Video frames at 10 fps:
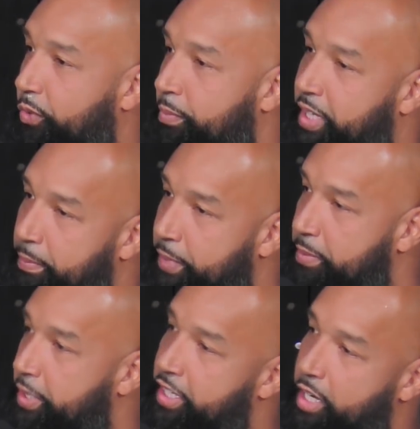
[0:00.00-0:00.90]
me
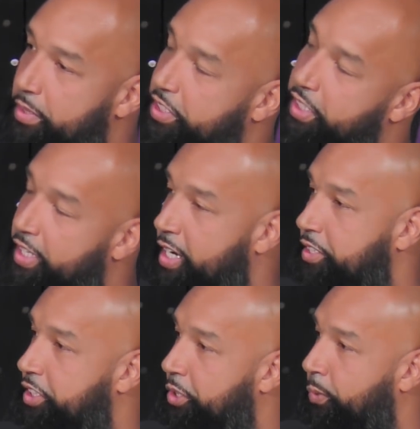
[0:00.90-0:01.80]
being able to see that and
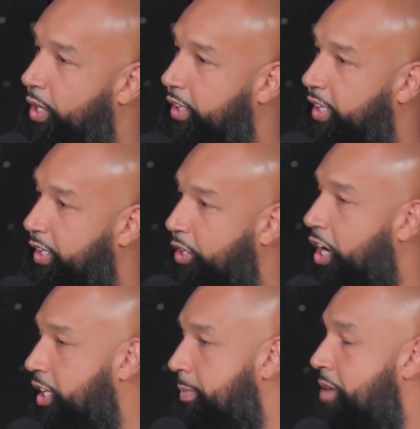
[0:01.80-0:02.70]
see the work and
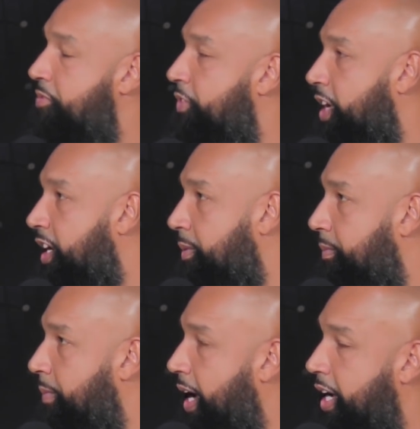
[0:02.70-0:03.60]
call him my friend and
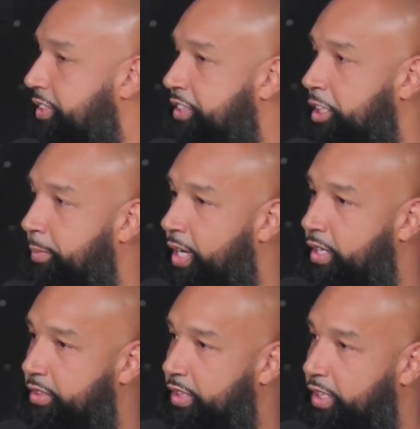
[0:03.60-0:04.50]
my ex-teammate
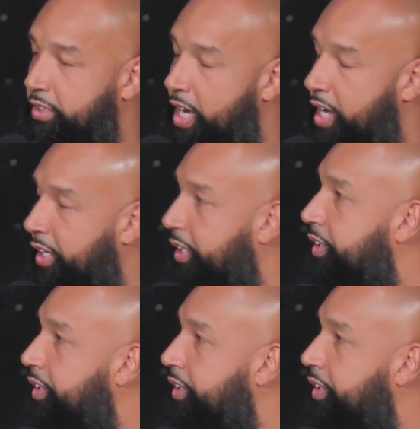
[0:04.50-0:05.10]
is an honor.